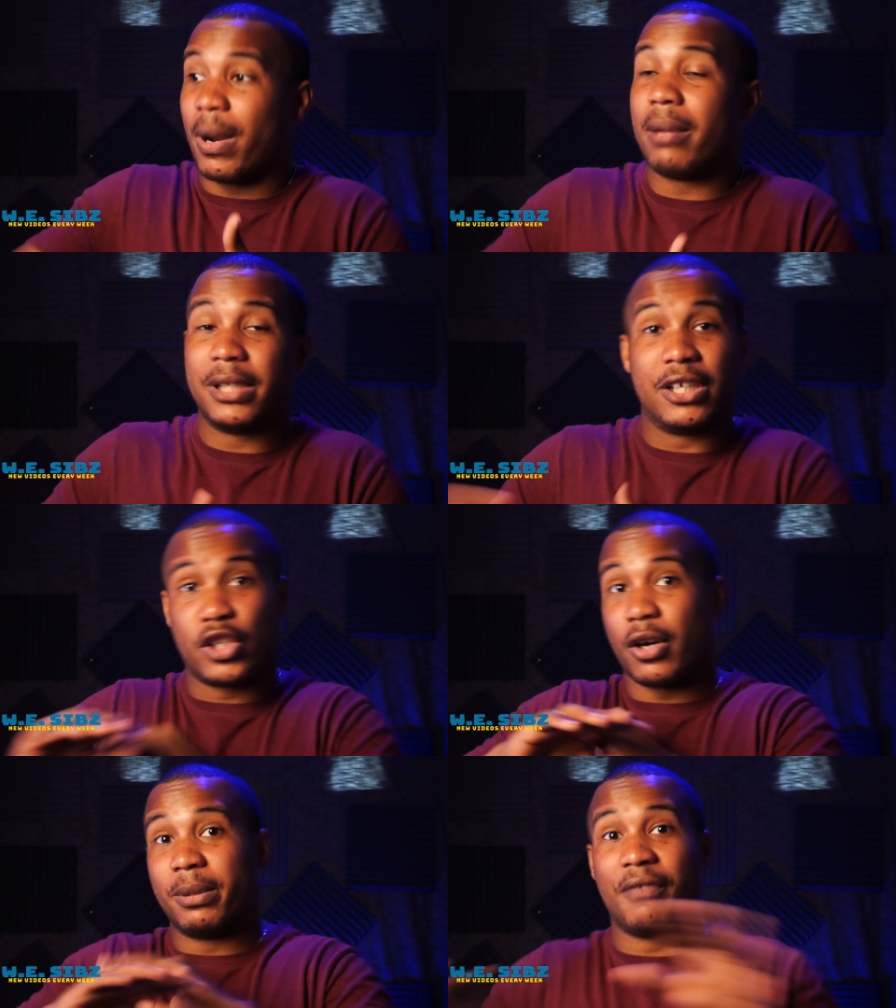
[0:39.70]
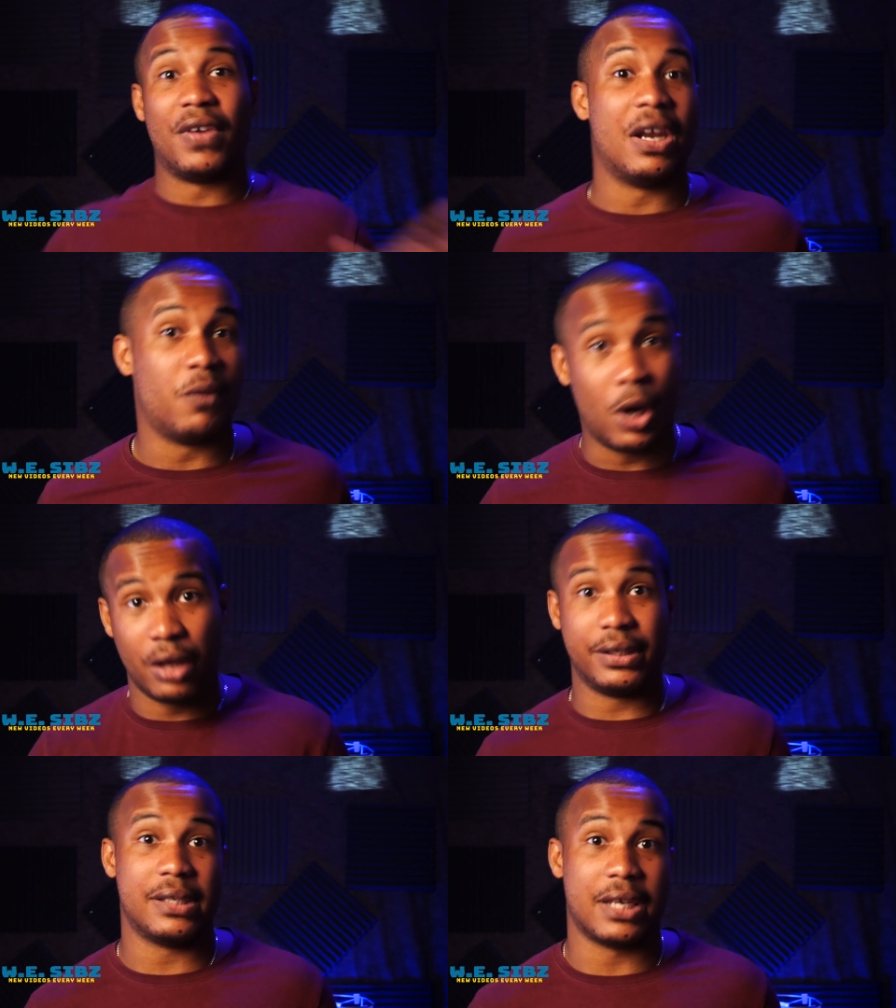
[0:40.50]
could probably determine the fate of
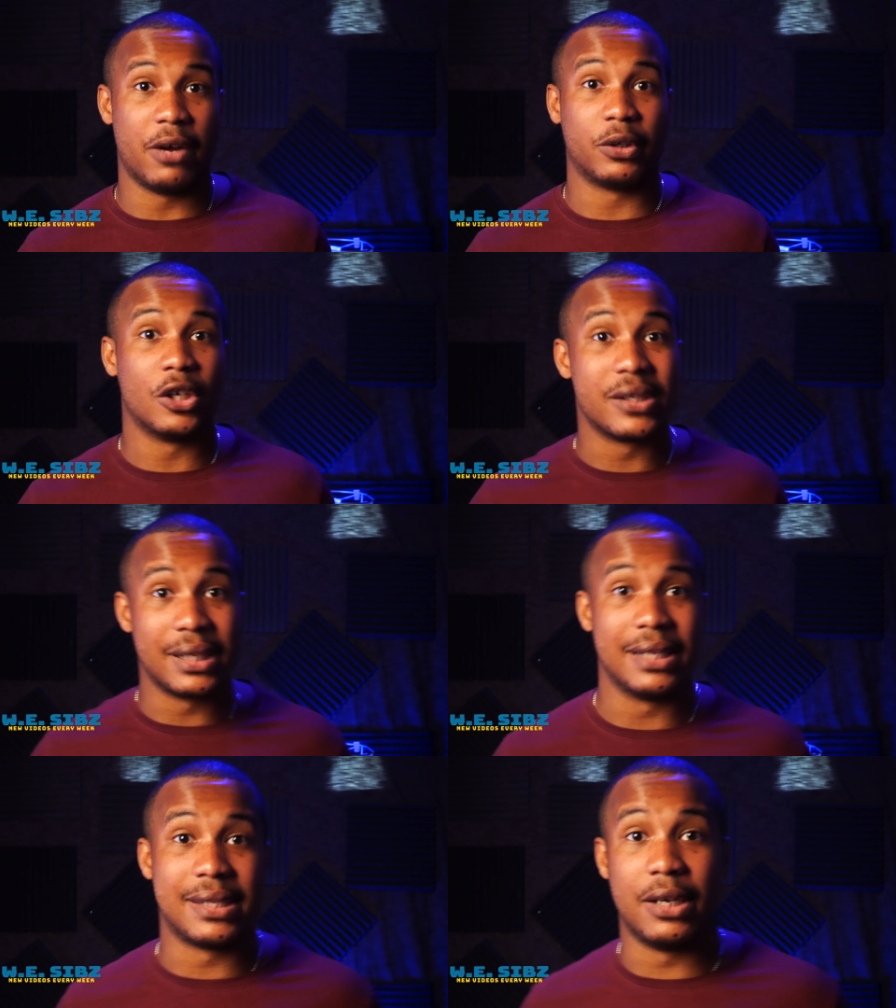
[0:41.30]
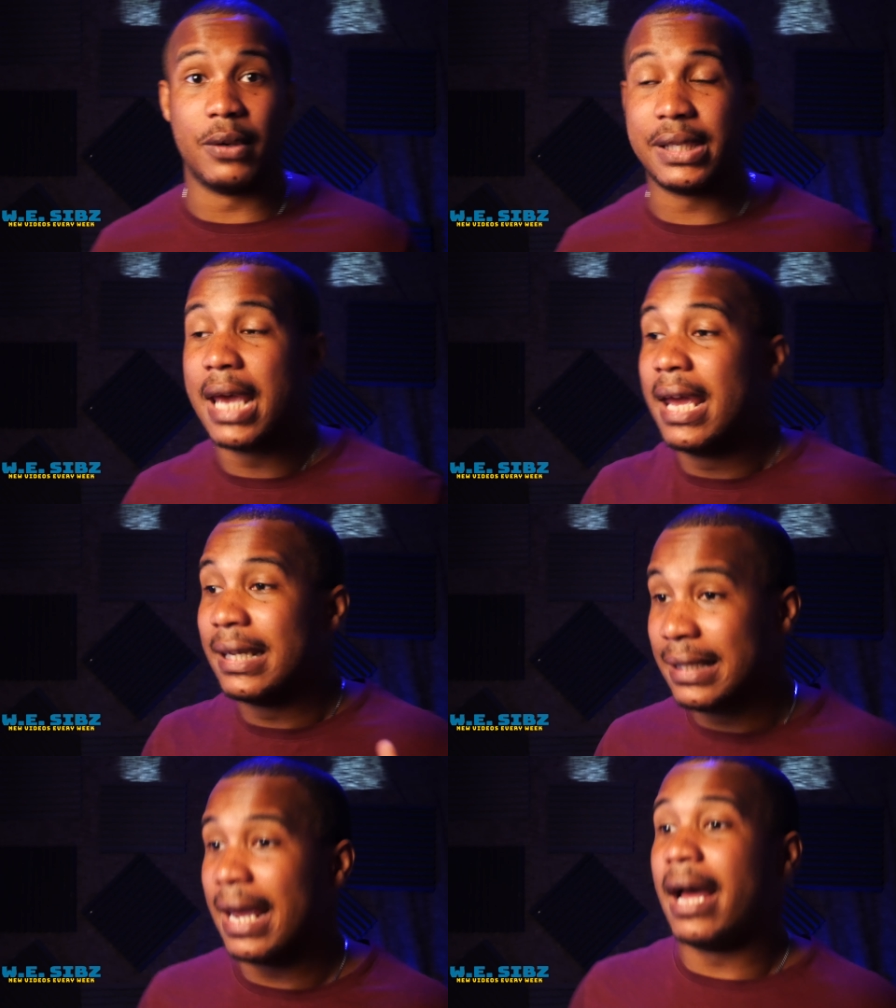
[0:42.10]
all these characters in the series.
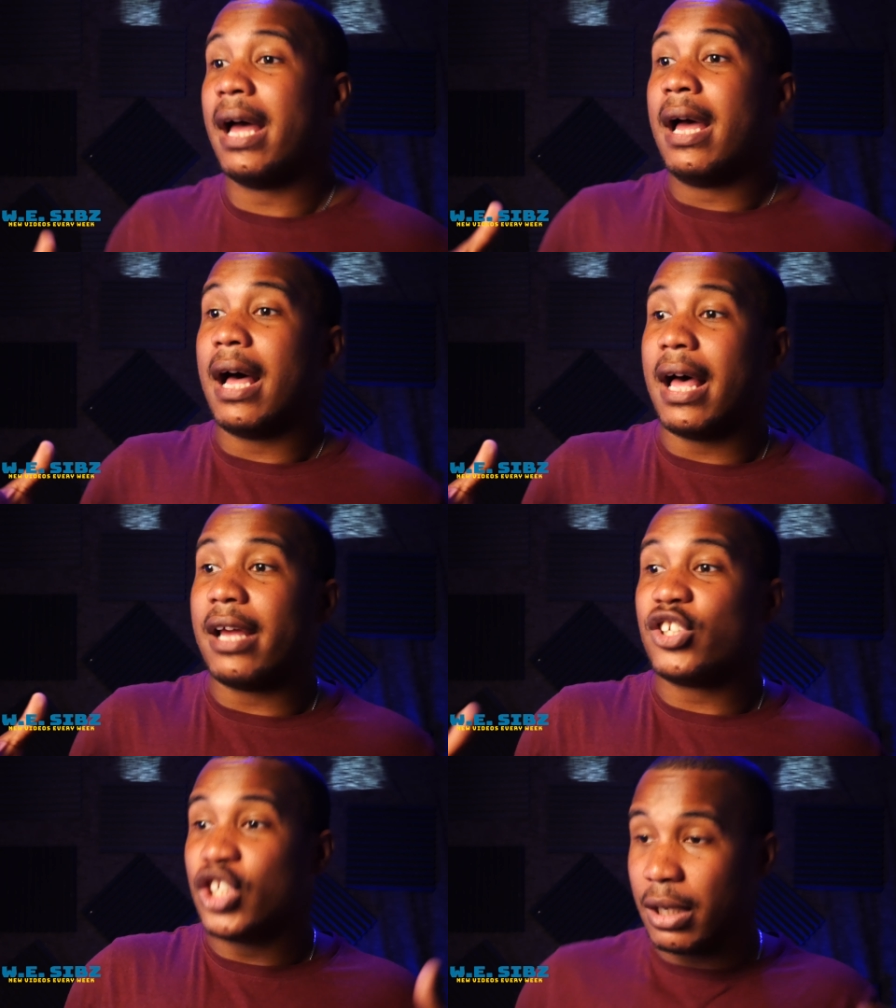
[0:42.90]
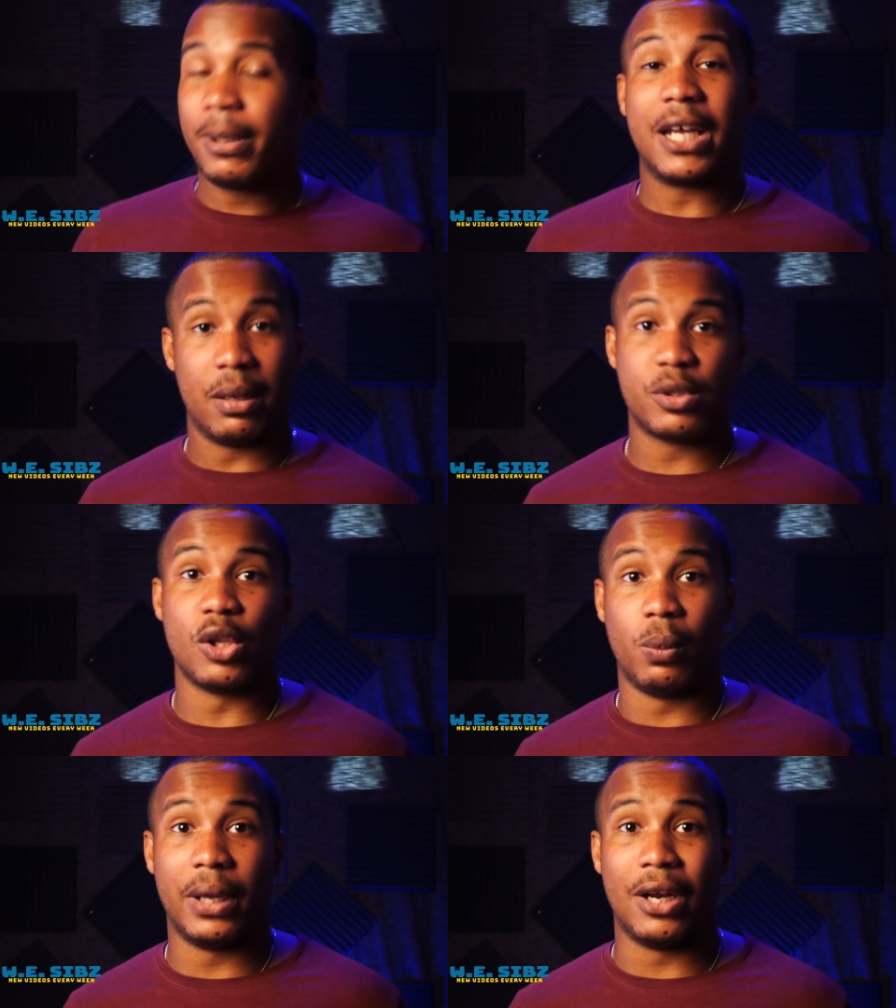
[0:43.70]
Yeah, uh, she
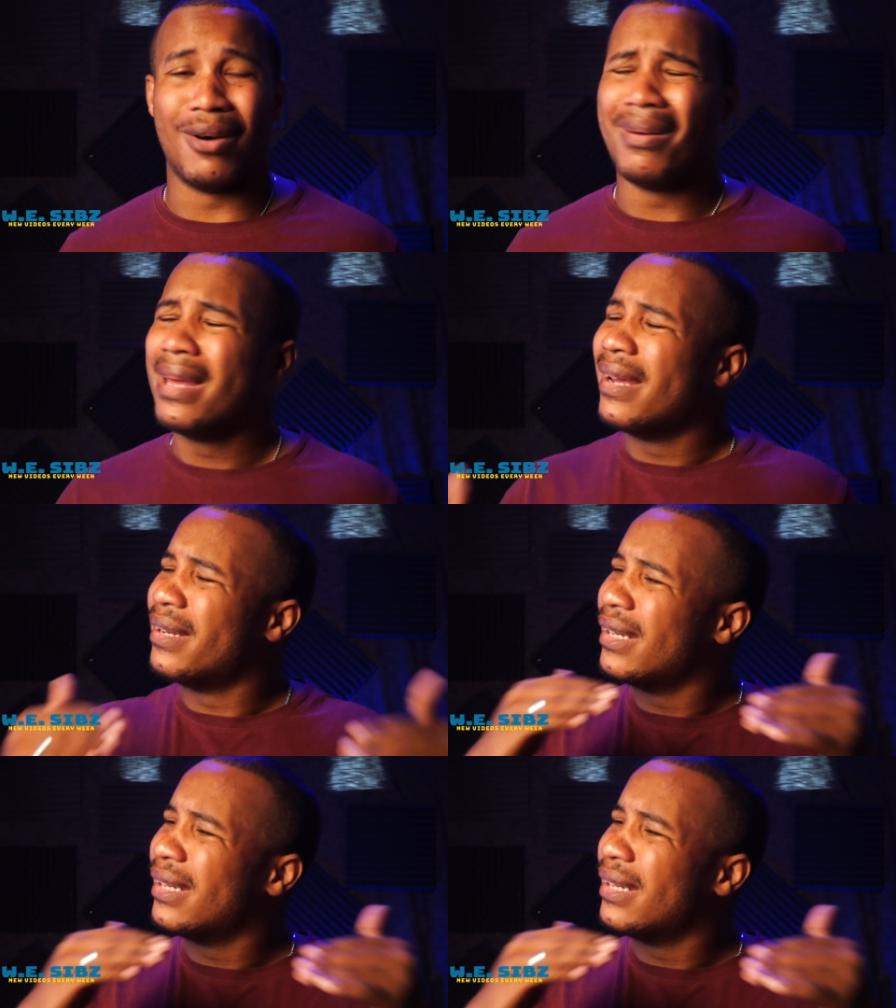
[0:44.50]
becomes the widow.